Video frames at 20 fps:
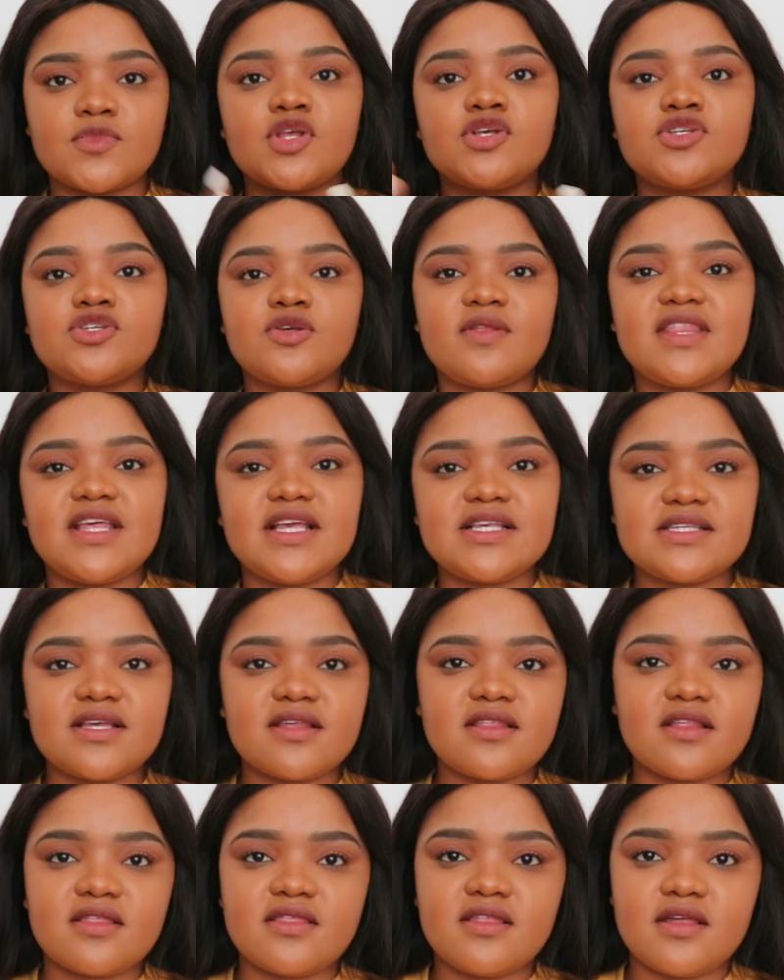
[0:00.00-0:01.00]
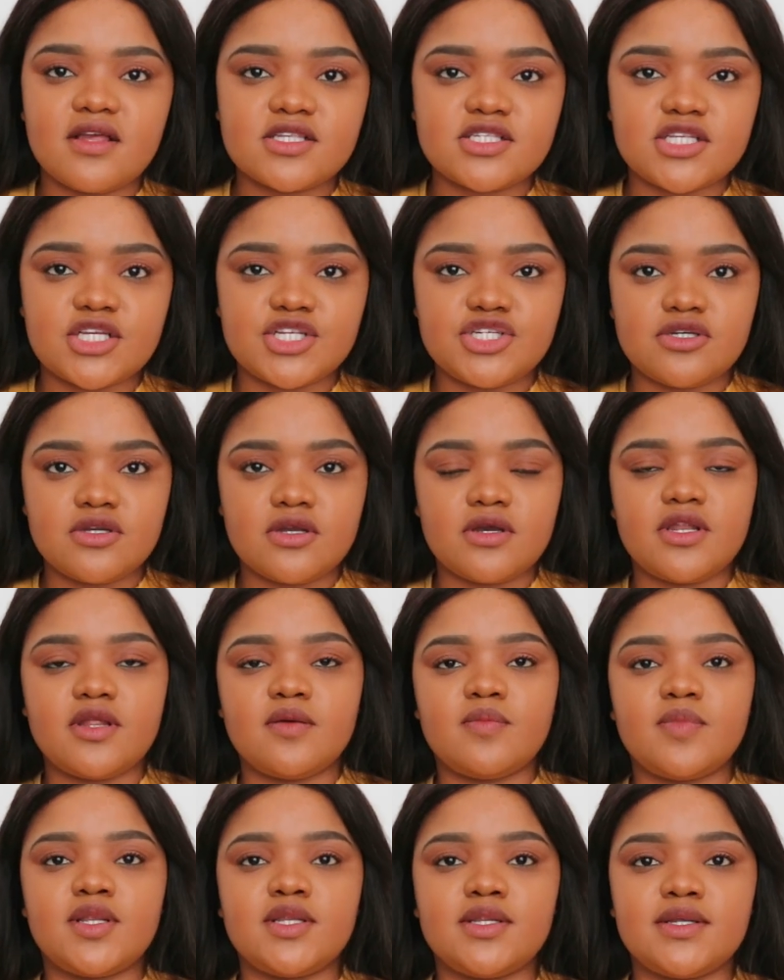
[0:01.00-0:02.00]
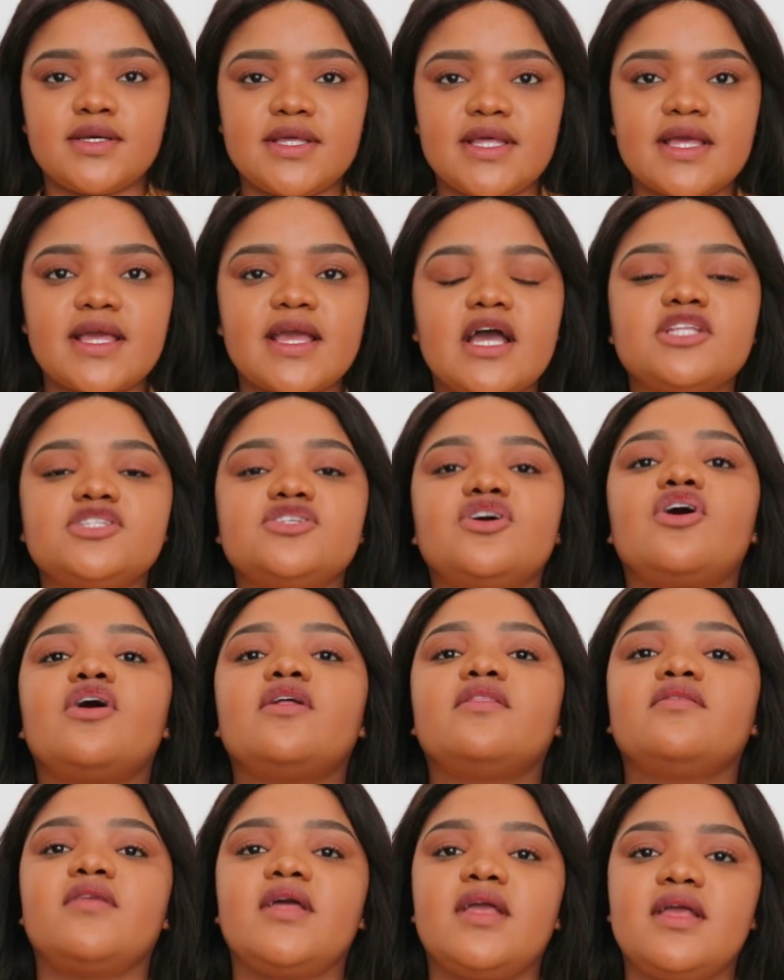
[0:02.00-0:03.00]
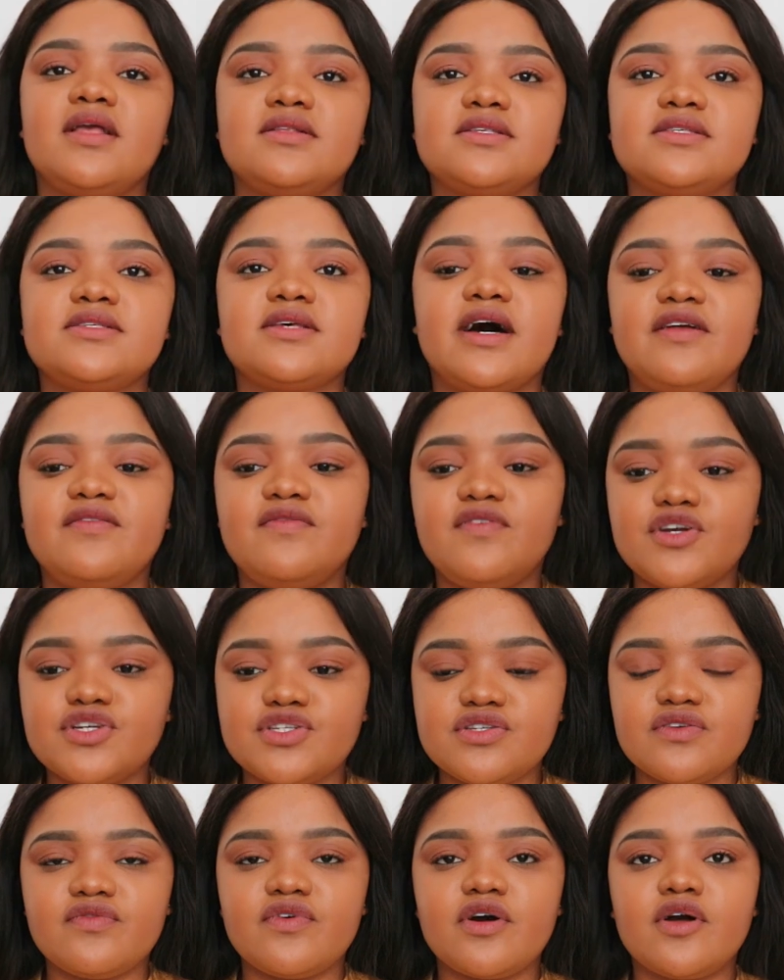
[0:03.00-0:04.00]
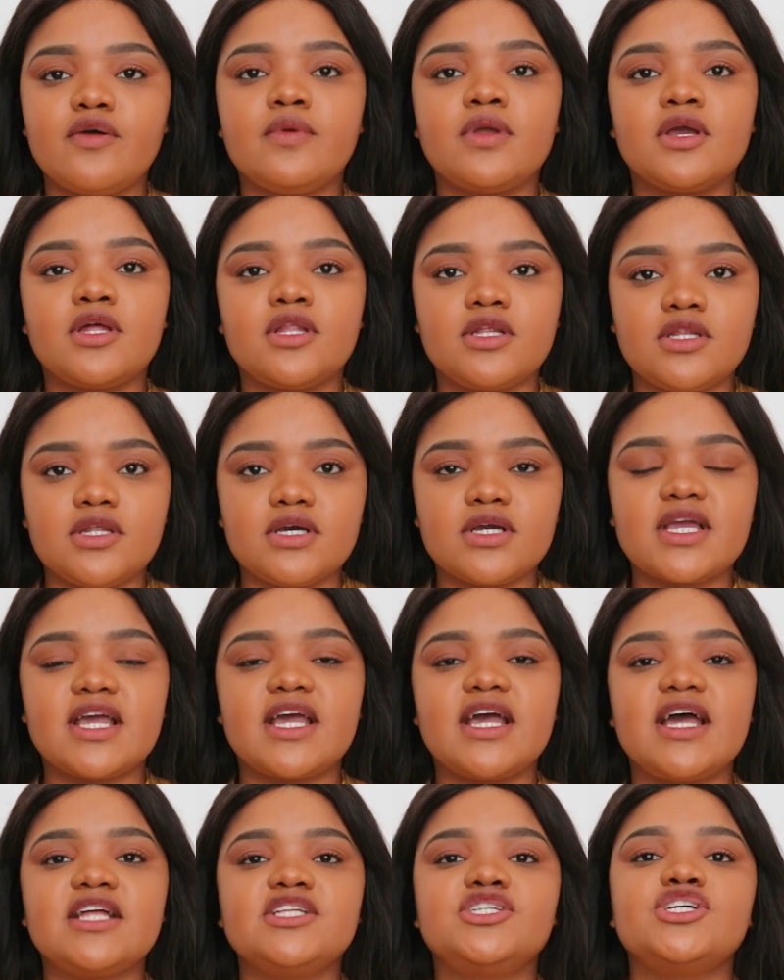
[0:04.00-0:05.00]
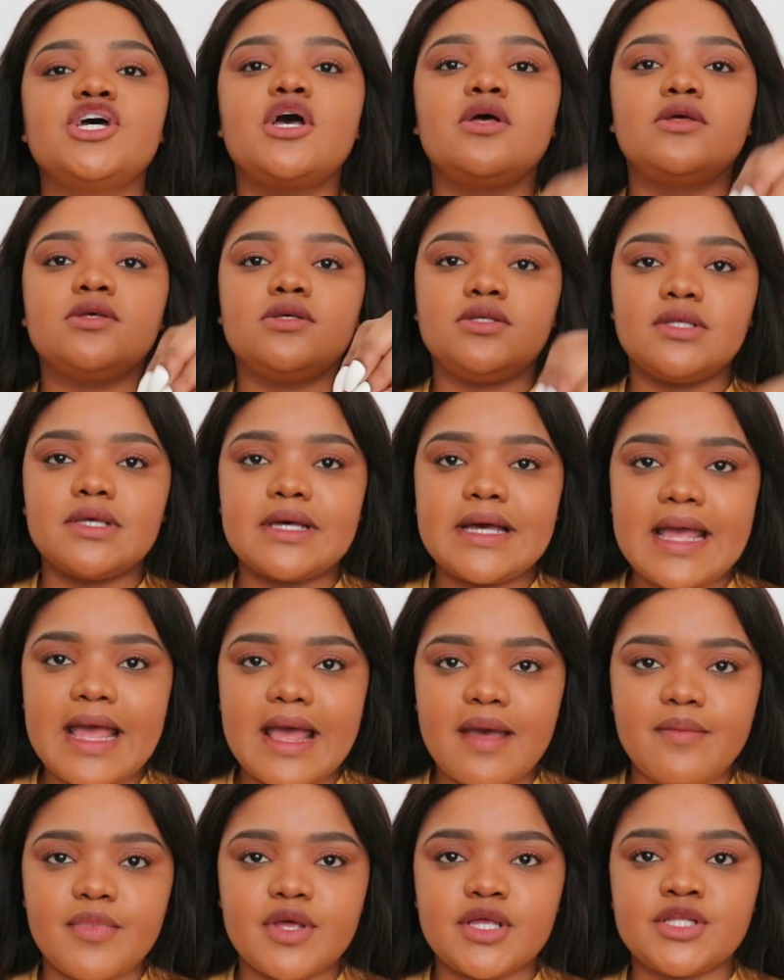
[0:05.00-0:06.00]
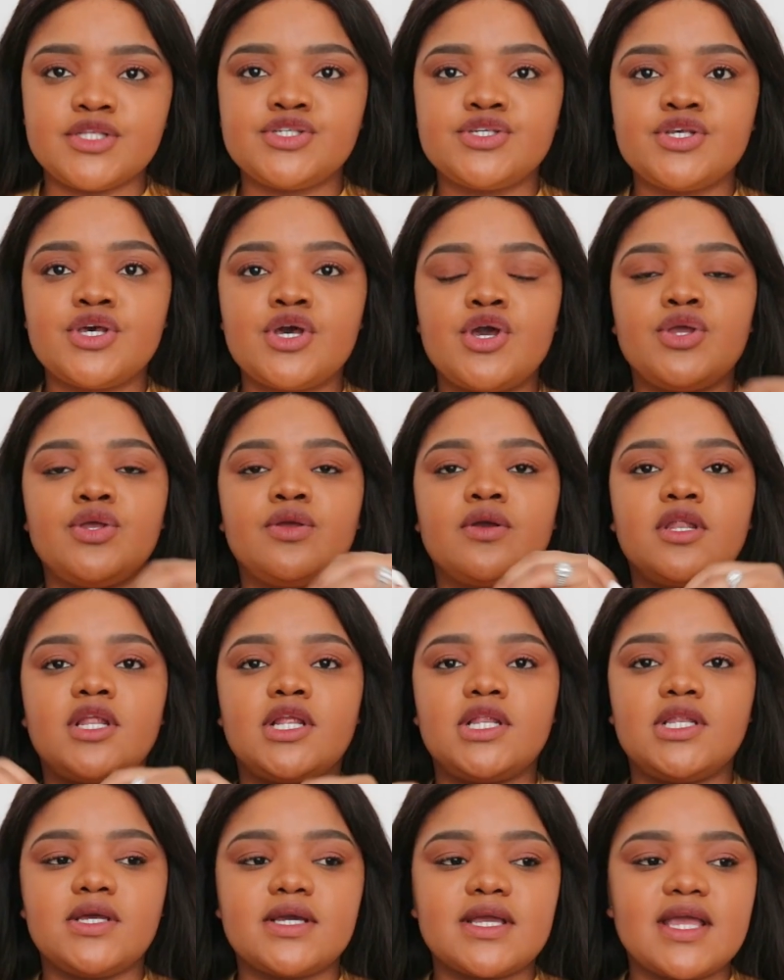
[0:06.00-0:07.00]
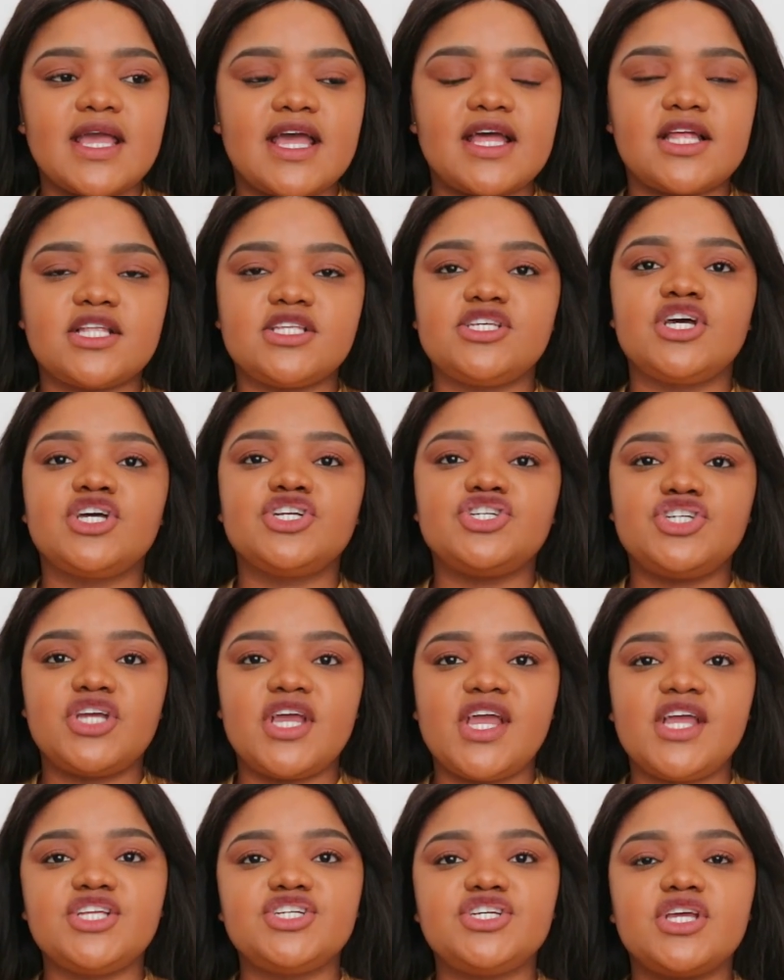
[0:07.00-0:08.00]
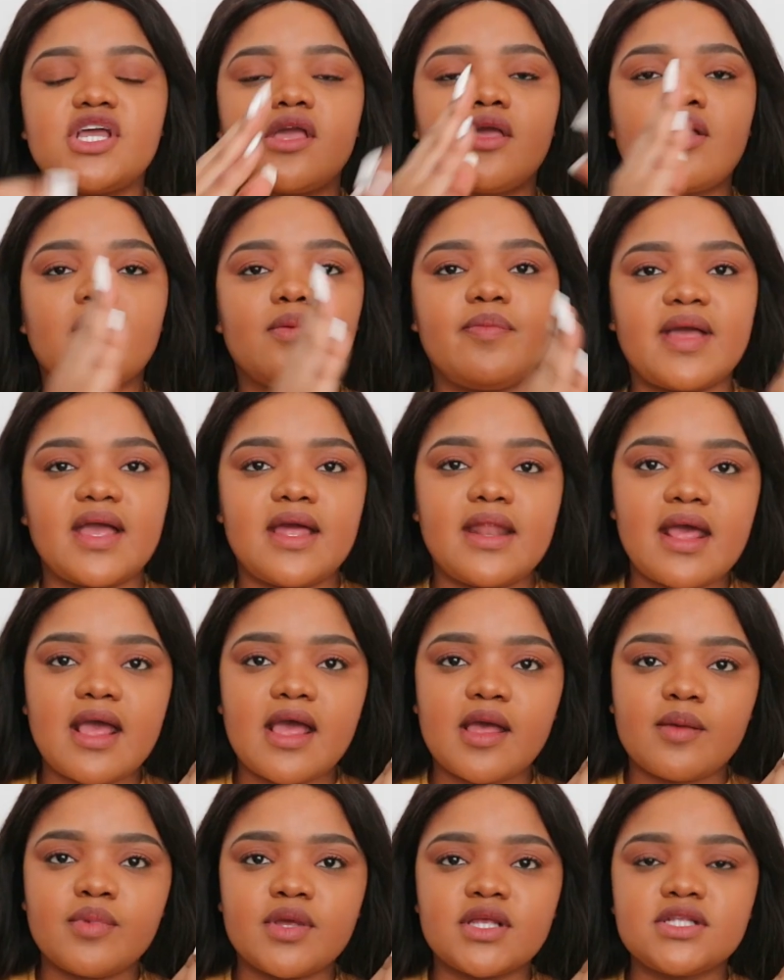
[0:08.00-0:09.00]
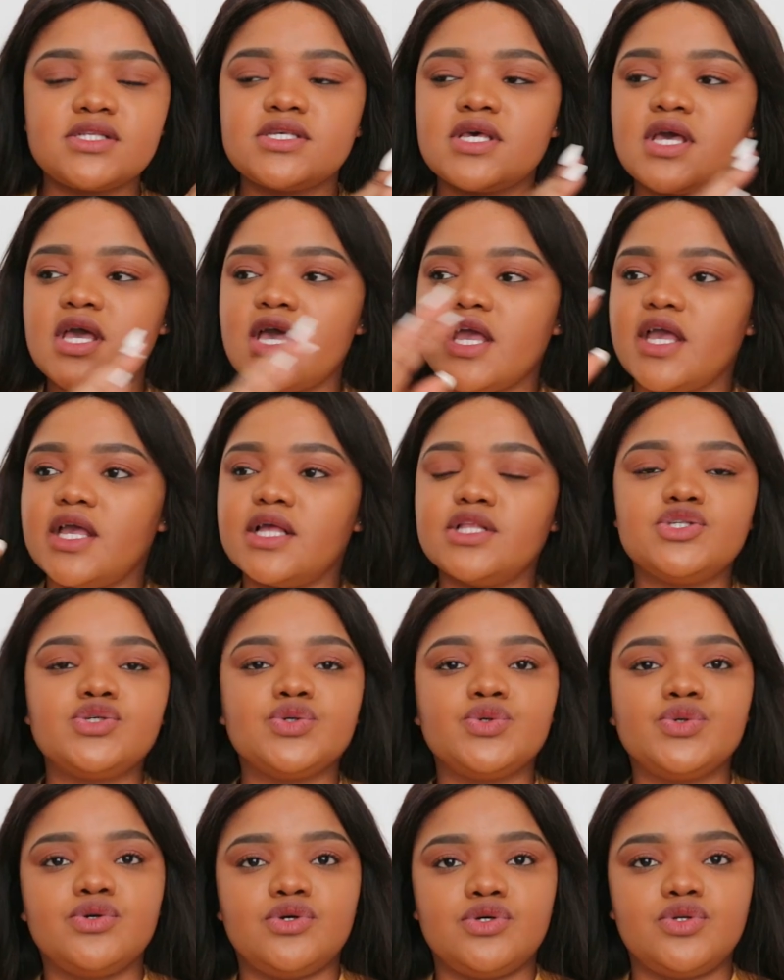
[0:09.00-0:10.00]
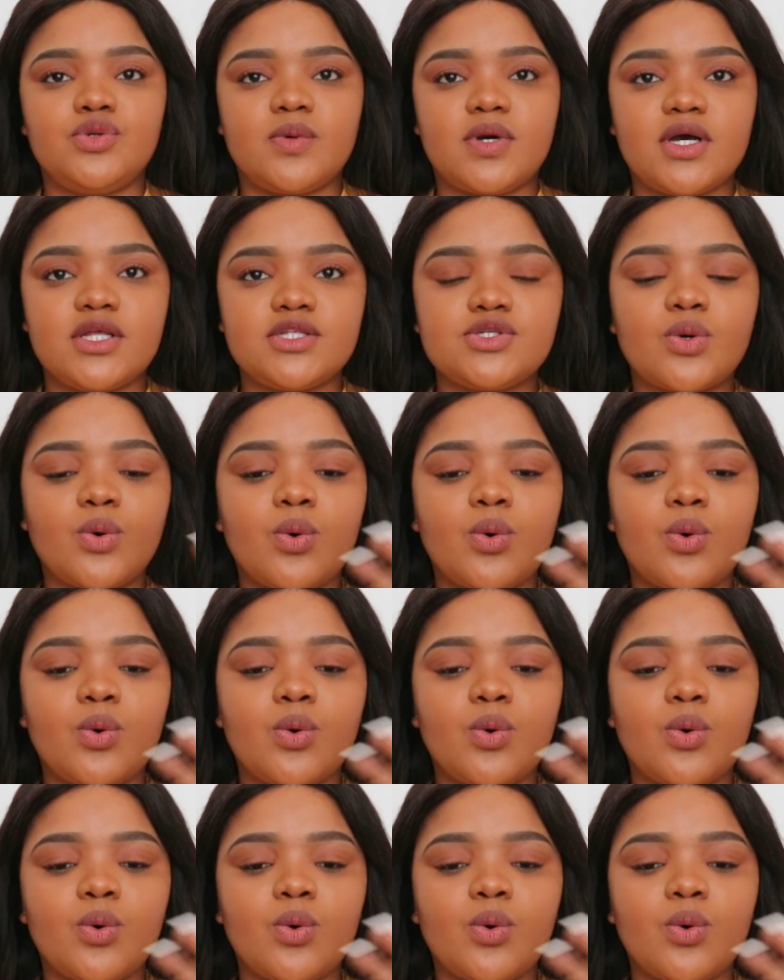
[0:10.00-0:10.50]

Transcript: So these are the things that you're going to be looking at on the inside. First of all, we're going to look at your habits. You're going to look at changing your bad habits into good ones.